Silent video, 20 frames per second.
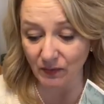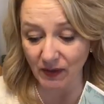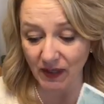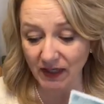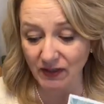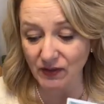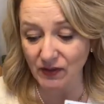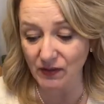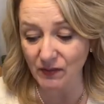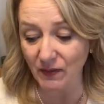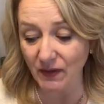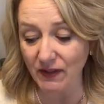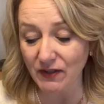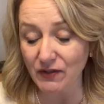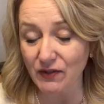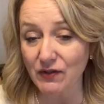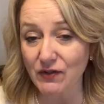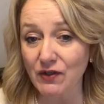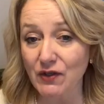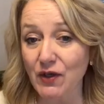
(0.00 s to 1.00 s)
But I just
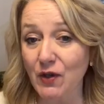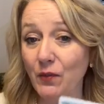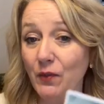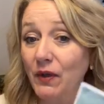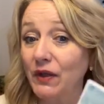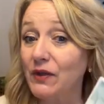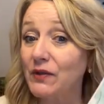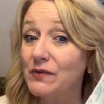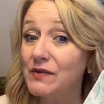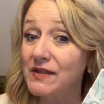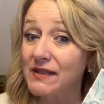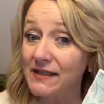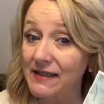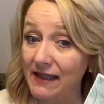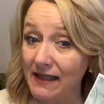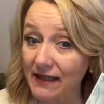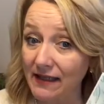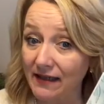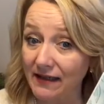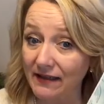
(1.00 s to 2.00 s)
wanted you to know what you
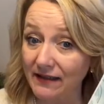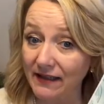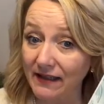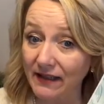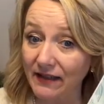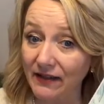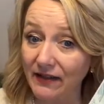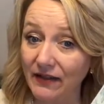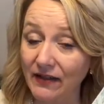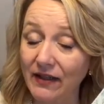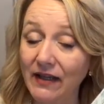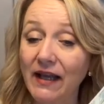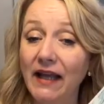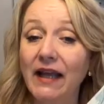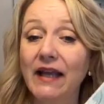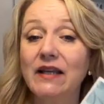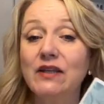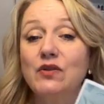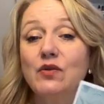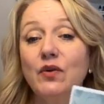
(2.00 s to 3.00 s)
see on here
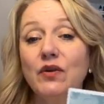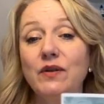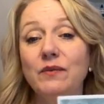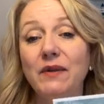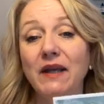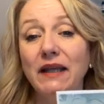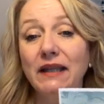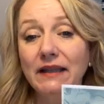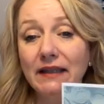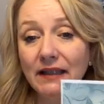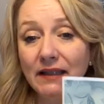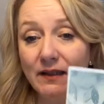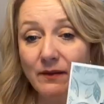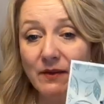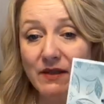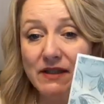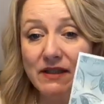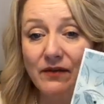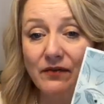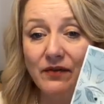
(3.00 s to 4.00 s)
is going to be a little
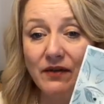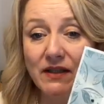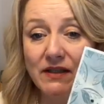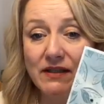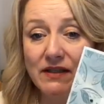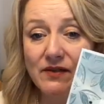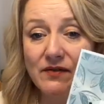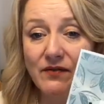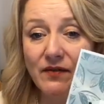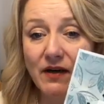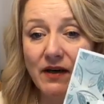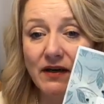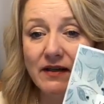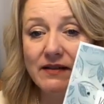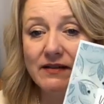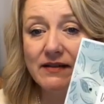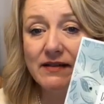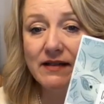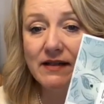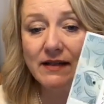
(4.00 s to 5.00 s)
bit different as far
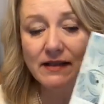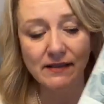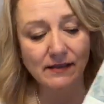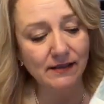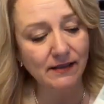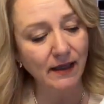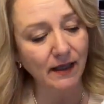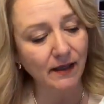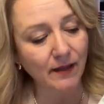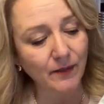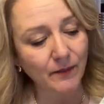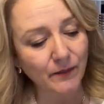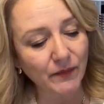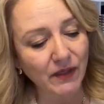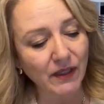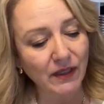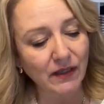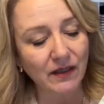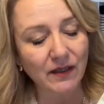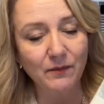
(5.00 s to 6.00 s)
as these
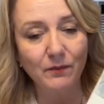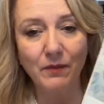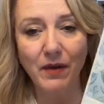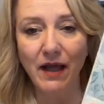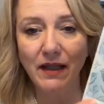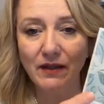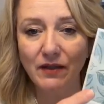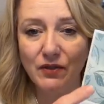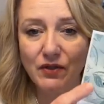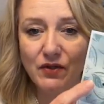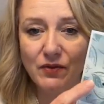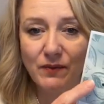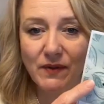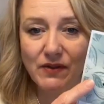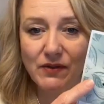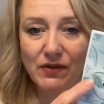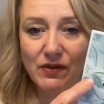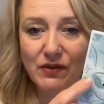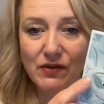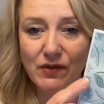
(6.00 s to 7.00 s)
little
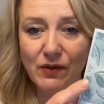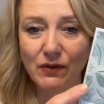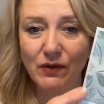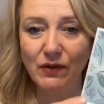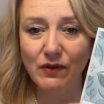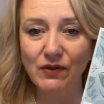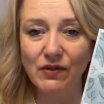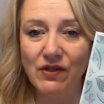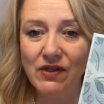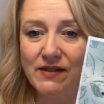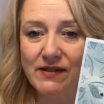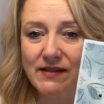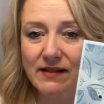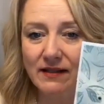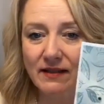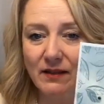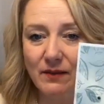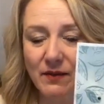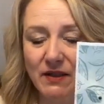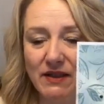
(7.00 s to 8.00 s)
embellishments. Yours will look just
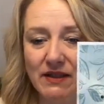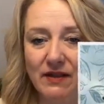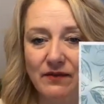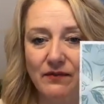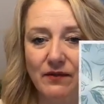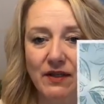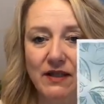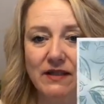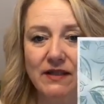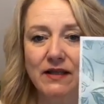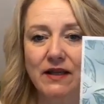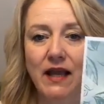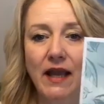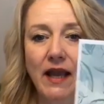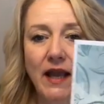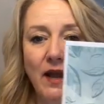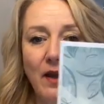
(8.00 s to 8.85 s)
a little bit different.